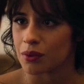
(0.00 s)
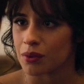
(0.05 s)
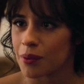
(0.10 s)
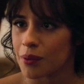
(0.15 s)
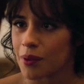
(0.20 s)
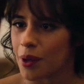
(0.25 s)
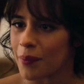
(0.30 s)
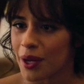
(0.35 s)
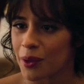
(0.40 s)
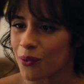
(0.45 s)
what
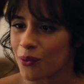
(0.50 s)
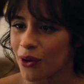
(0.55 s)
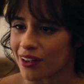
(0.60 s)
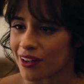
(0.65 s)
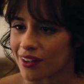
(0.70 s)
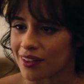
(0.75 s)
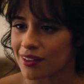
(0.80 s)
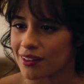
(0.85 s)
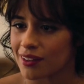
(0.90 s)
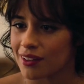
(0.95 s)
about my
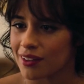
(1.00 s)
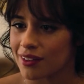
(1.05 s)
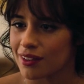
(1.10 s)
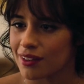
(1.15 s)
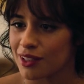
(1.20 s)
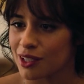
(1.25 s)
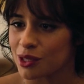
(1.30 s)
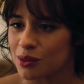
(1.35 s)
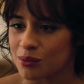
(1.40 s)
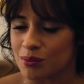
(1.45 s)
work
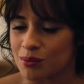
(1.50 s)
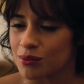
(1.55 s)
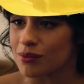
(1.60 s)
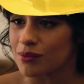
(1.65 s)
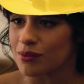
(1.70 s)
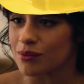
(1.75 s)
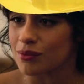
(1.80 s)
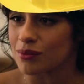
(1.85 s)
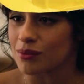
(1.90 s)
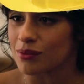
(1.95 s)
as an
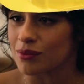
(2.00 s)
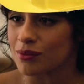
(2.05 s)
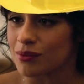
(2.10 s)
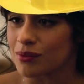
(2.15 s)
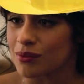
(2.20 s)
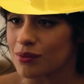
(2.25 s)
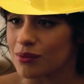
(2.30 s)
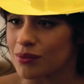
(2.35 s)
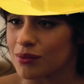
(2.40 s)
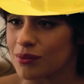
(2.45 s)

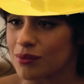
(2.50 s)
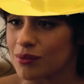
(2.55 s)
architectural